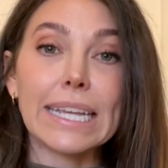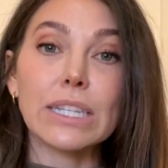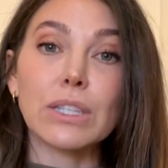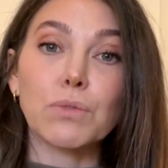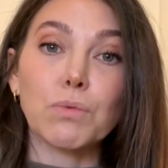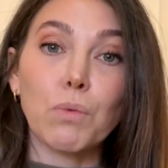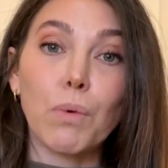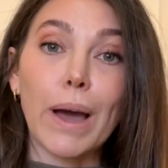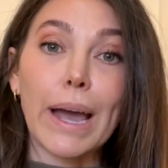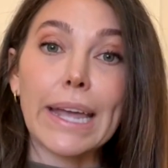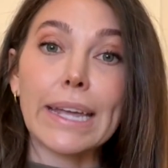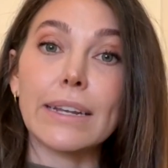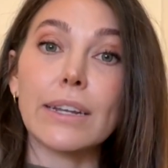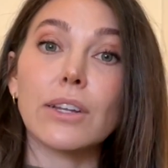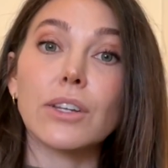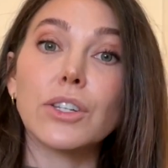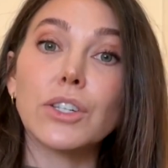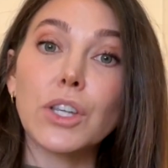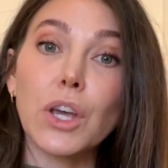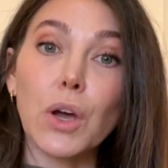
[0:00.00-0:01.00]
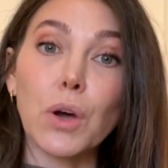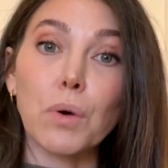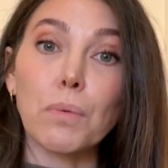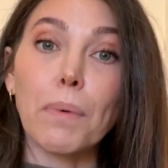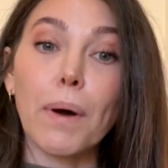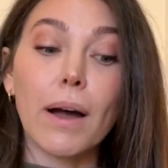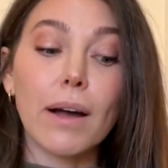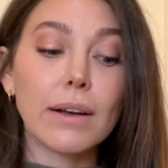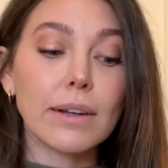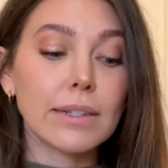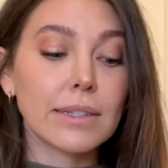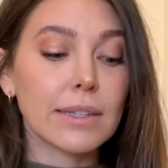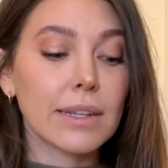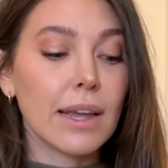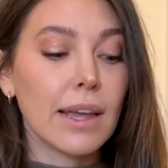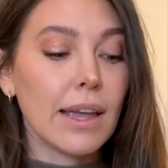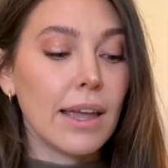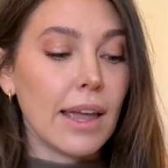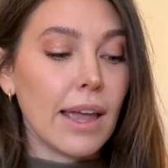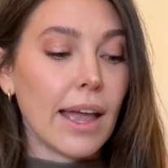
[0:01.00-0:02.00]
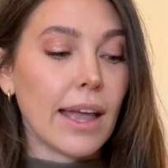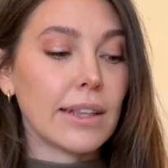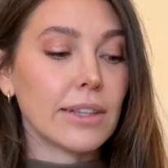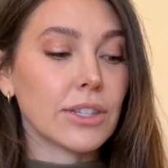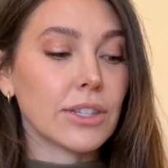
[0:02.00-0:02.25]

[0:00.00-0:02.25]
wide toe box. And